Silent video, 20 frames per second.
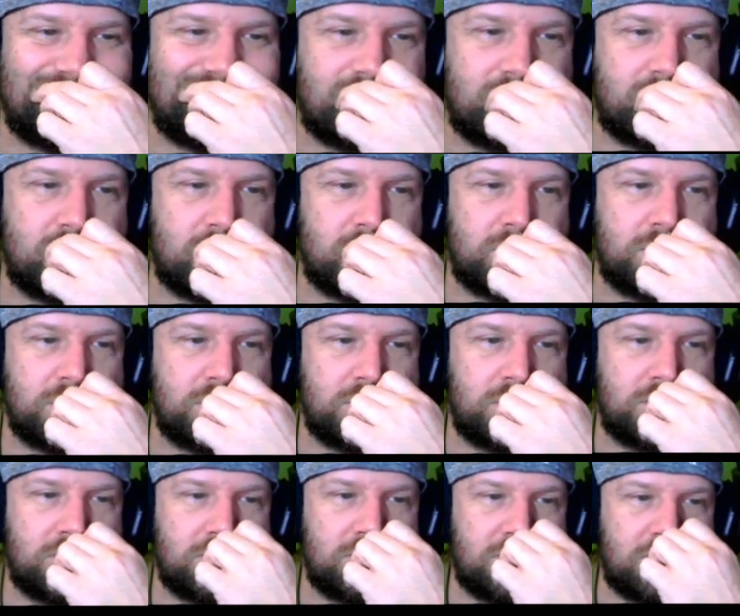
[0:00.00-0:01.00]
weapon
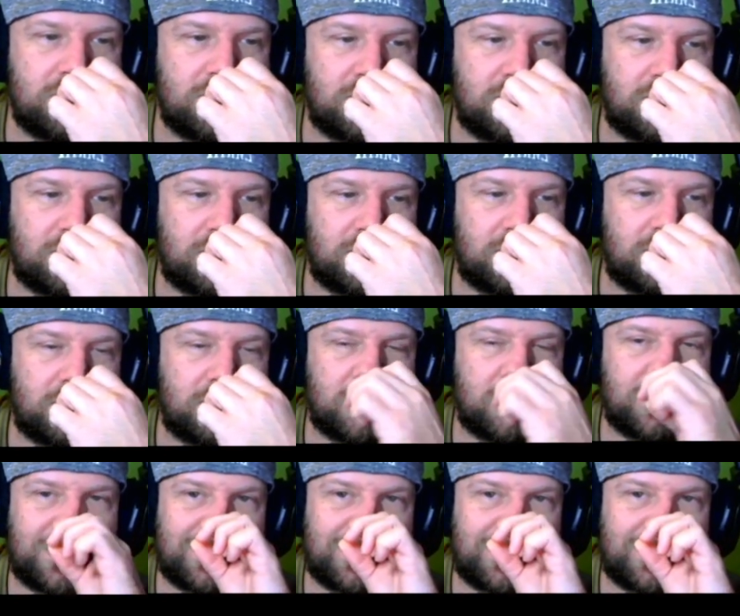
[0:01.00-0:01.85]
balancing pass.